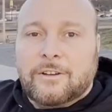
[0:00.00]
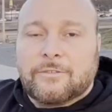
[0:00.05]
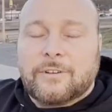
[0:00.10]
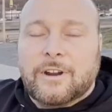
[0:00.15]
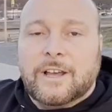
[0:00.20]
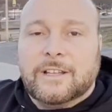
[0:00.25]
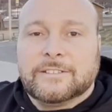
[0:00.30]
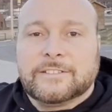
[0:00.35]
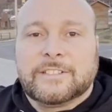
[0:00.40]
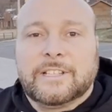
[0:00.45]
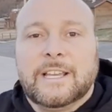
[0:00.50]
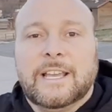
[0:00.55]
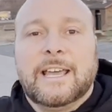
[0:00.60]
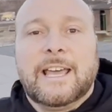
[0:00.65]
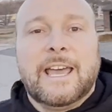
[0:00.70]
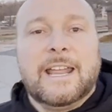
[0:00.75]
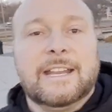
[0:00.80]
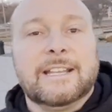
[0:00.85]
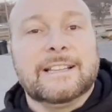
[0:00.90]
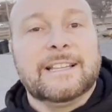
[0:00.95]
runs,
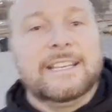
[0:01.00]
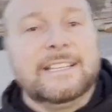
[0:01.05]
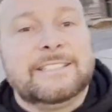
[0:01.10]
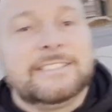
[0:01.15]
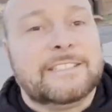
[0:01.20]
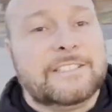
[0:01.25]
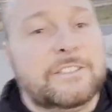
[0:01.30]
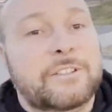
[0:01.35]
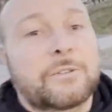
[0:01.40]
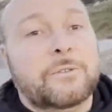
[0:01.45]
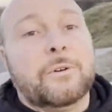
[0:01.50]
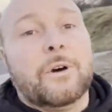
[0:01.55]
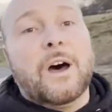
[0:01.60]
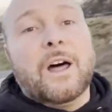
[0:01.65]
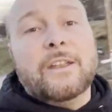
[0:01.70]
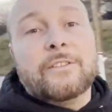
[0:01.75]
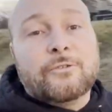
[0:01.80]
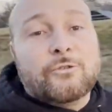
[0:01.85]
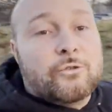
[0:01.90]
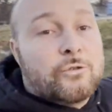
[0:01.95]
and it leads into a
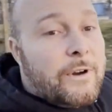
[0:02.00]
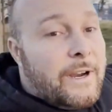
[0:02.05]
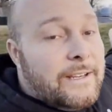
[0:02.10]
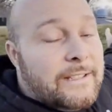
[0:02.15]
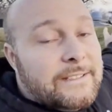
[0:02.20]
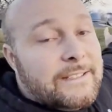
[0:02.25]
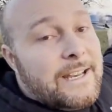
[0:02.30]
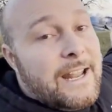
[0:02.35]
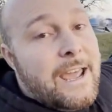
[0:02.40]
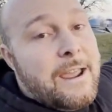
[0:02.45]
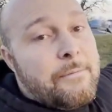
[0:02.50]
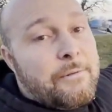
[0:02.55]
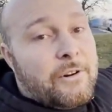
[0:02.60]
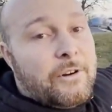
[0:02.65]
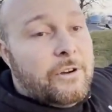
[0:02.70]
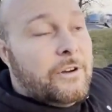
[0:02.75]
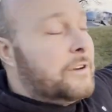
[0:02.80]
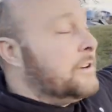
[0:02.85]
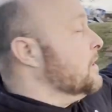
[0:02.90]
great neighborhood